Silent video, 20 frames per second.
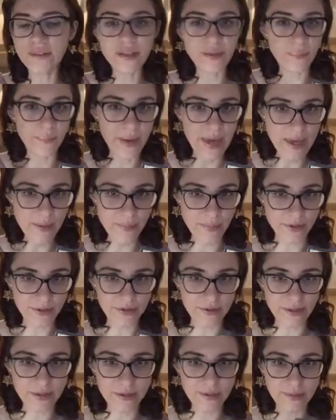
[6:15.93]
a
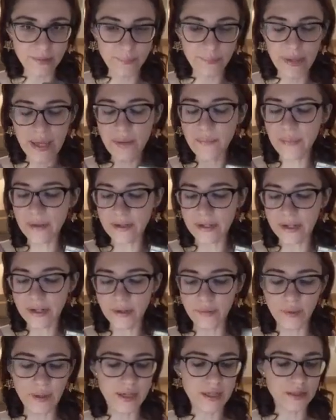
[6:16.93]
baby
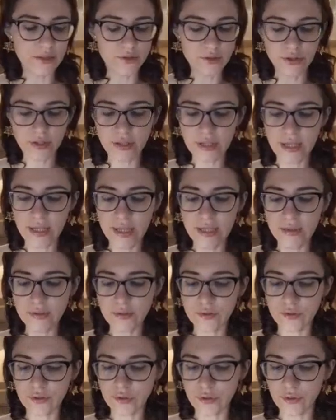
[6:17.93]
requires. Okay,
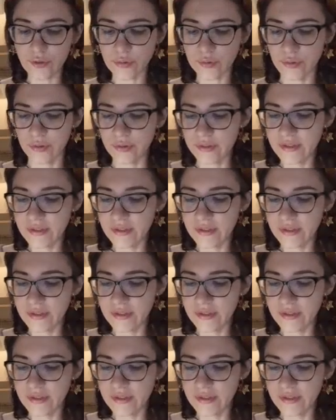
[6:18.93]
so